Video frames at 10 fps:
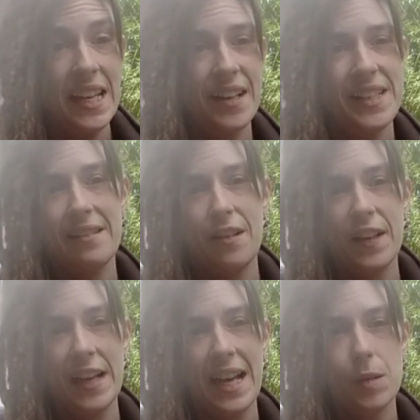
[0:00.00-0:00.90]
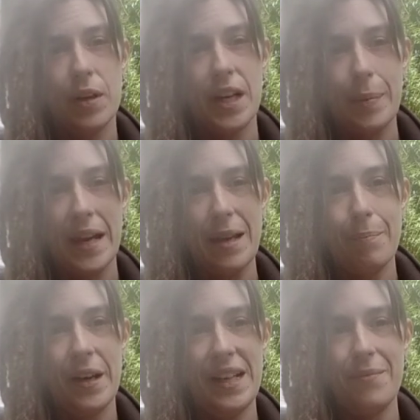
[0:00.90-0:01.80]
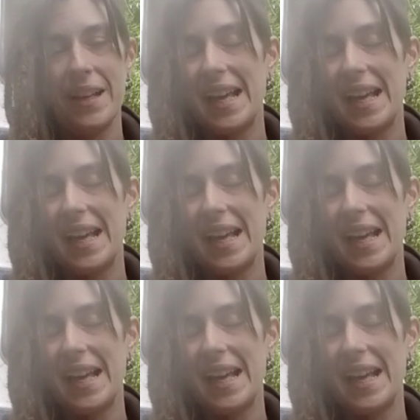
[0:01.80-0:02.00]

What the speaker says: I do have a gas propane bottle in my